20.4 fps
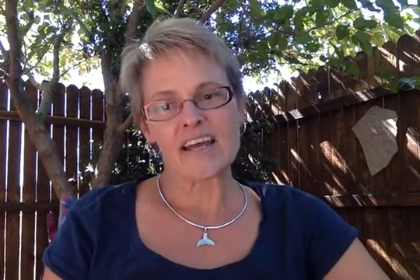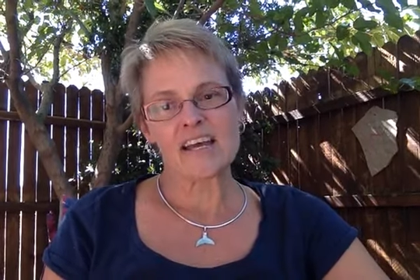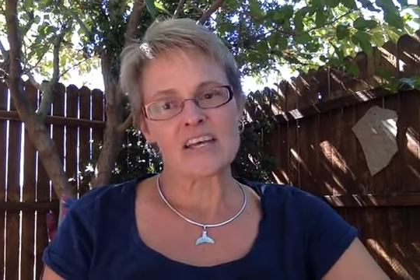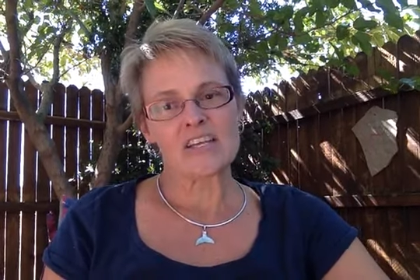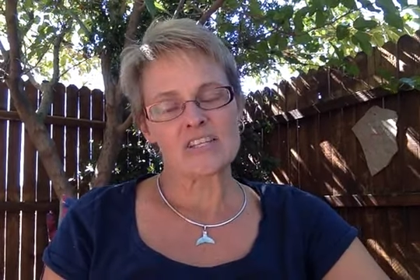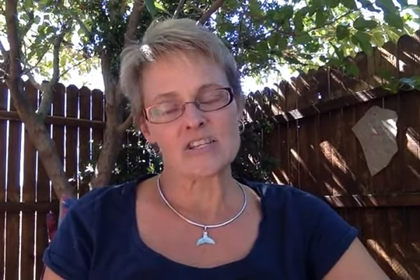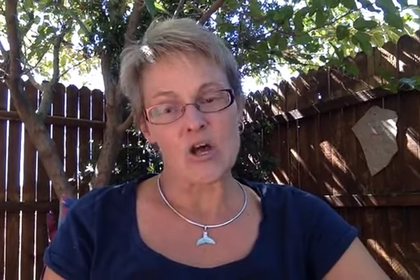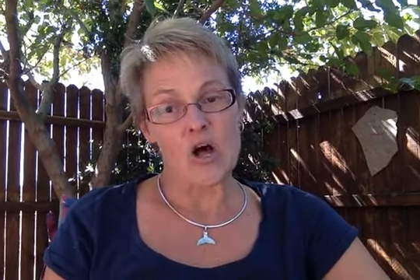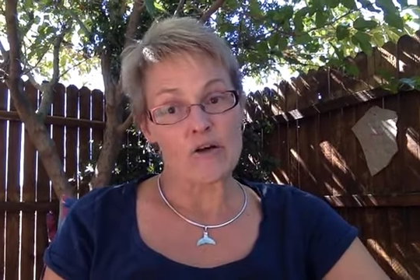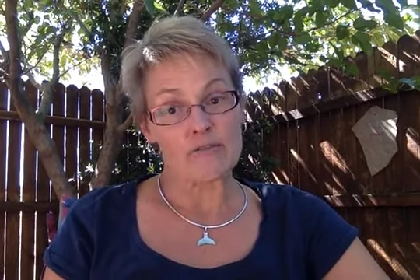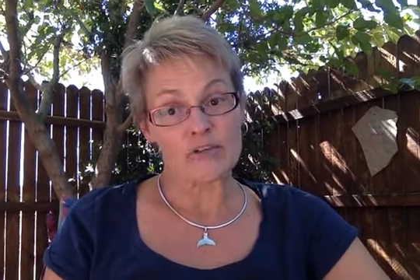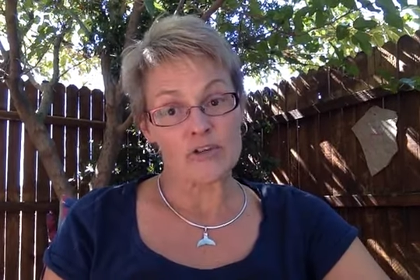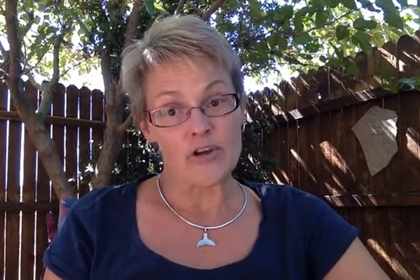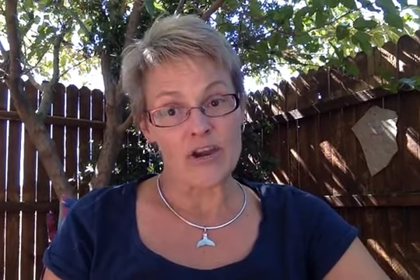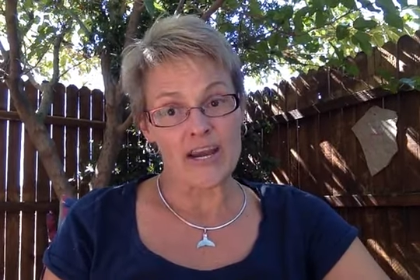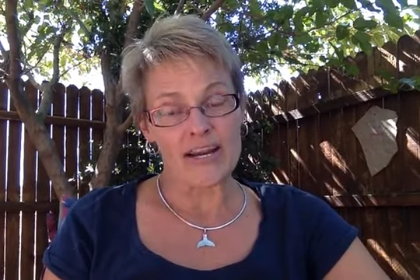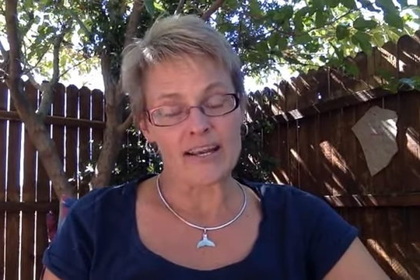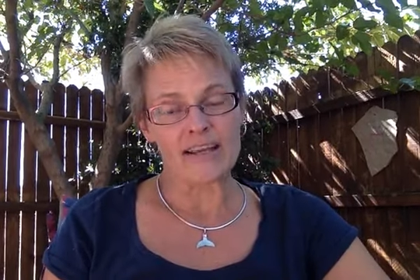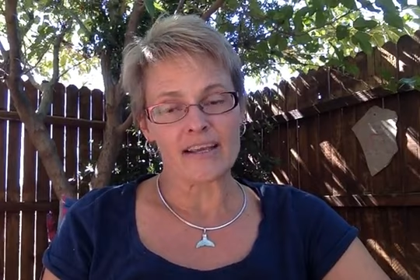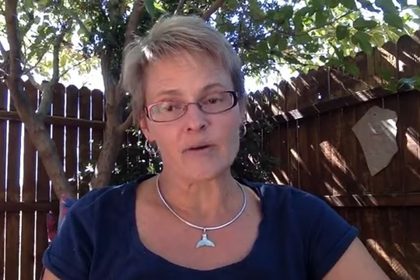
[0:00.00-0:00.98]
solve
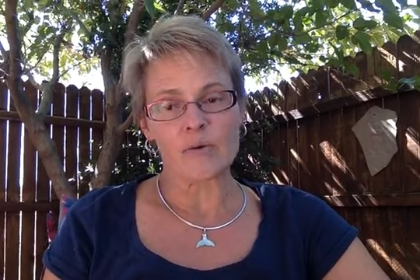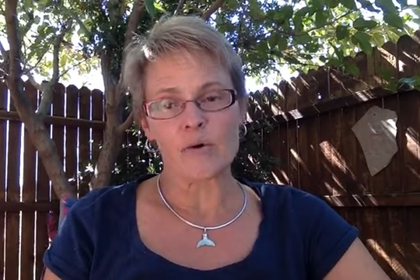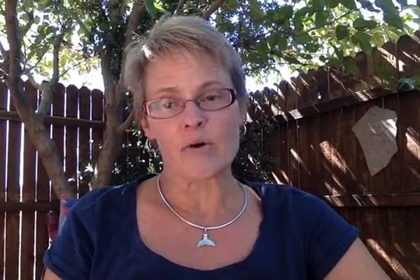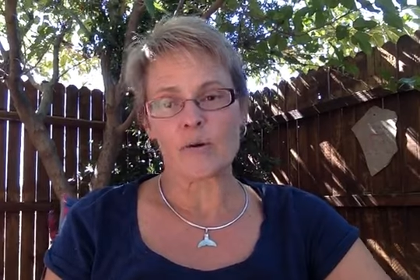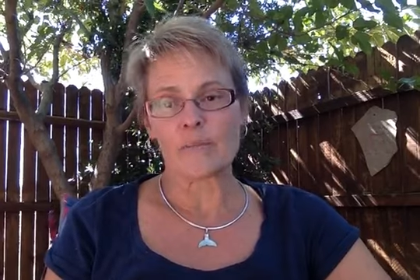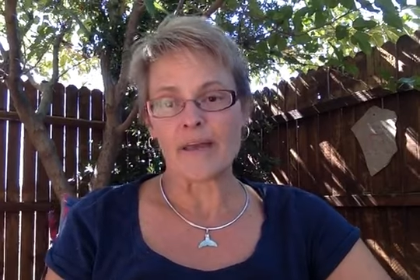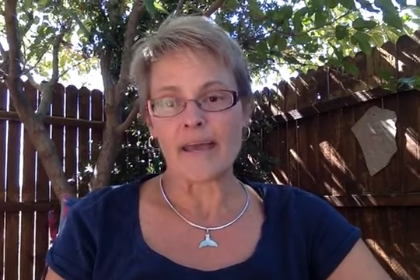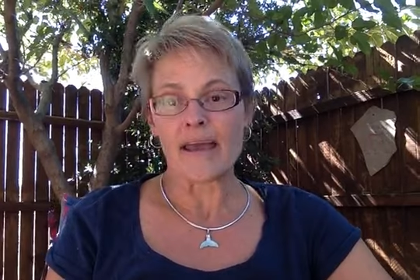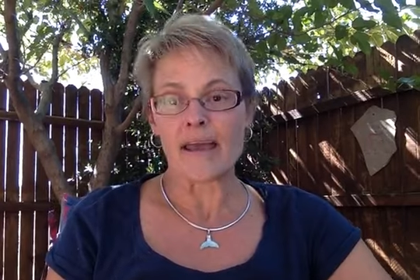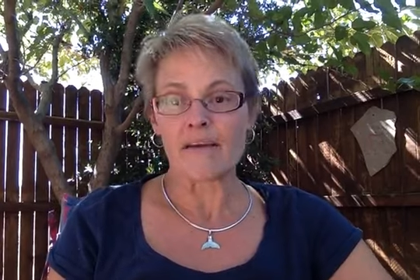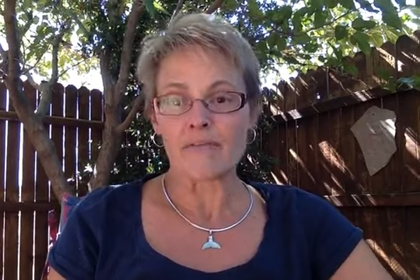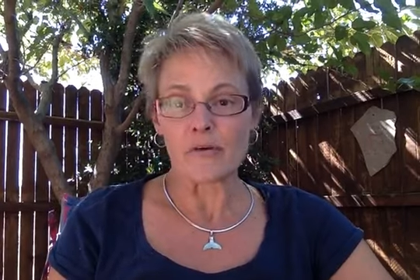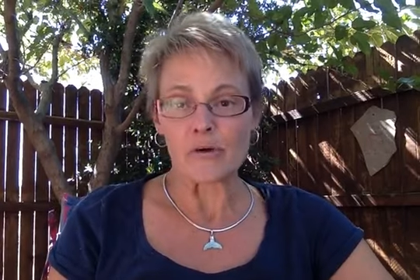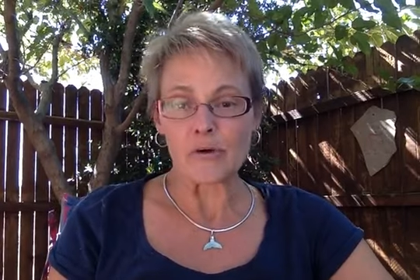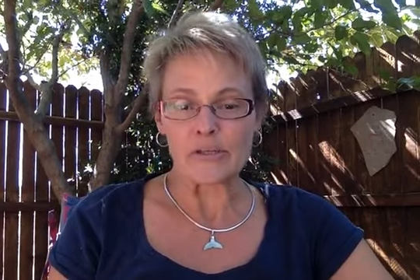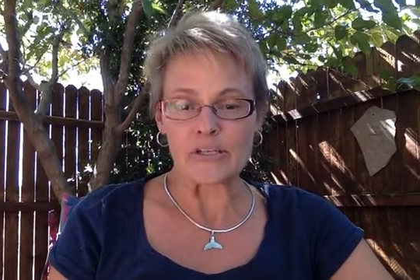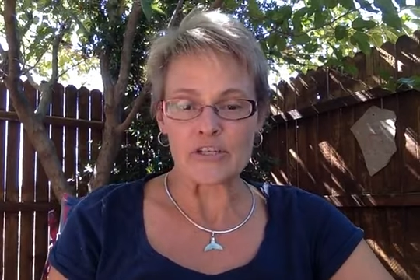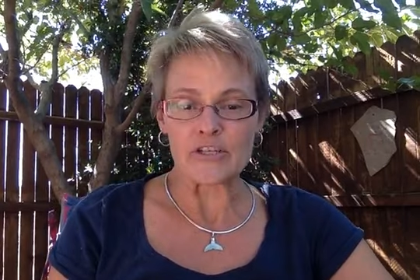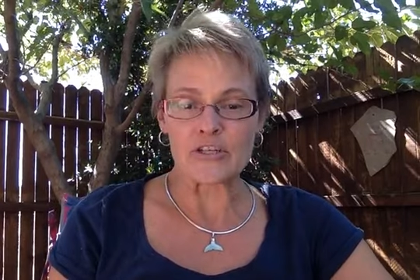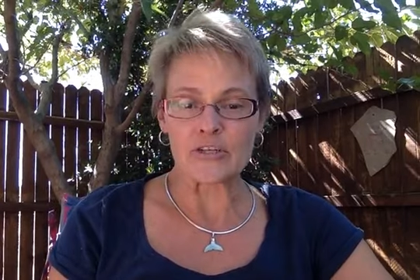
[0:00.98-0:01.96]
training or
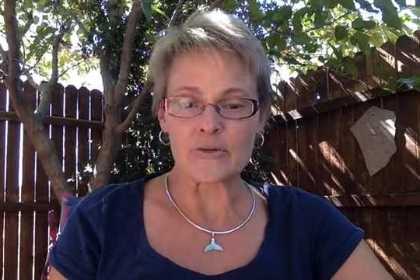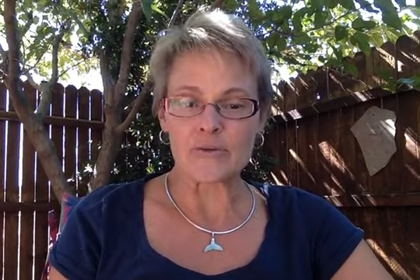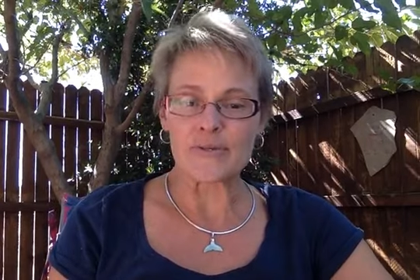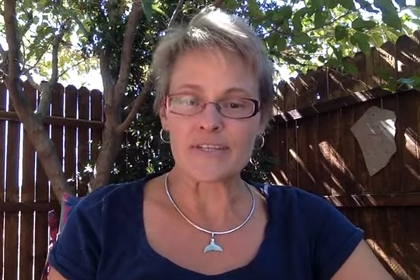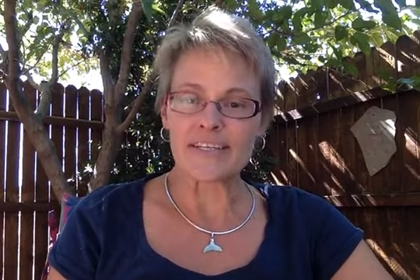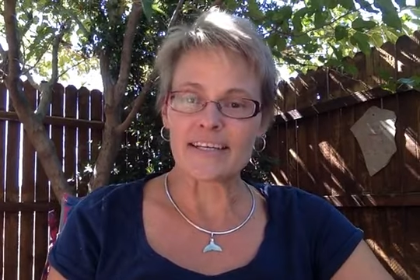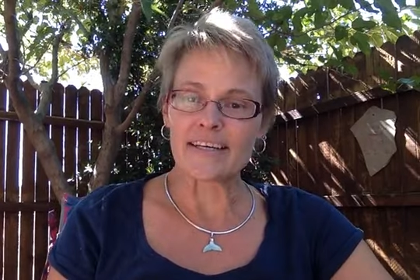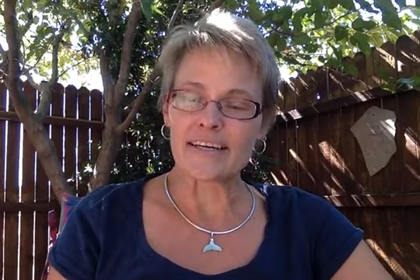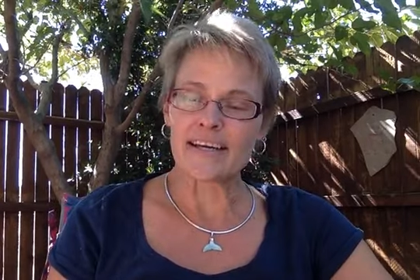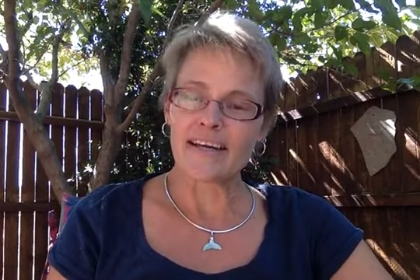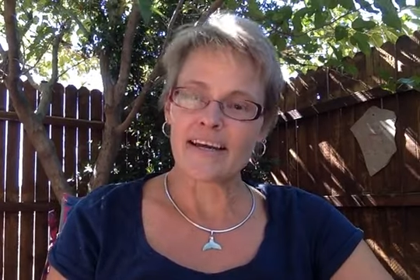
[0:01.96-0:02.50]
behavioral issues,